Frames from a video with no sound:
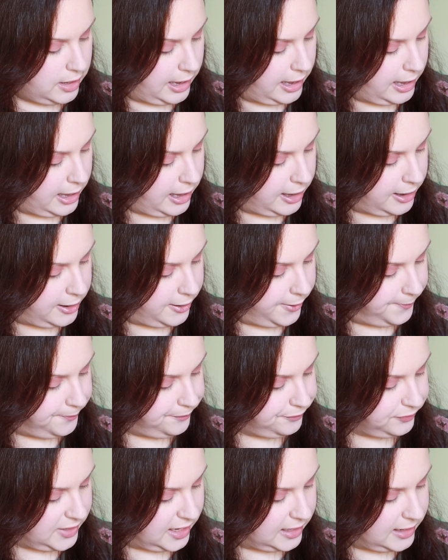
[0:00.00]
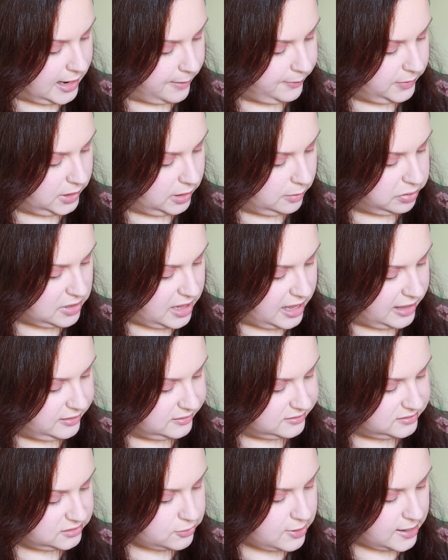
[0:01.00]
And I'm going to apply
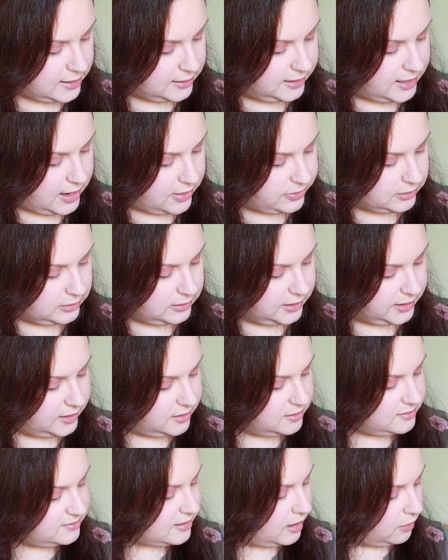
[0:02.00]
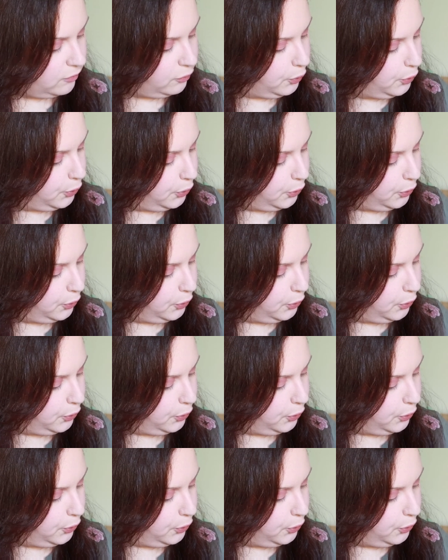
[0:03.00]
this directly on the lid itself.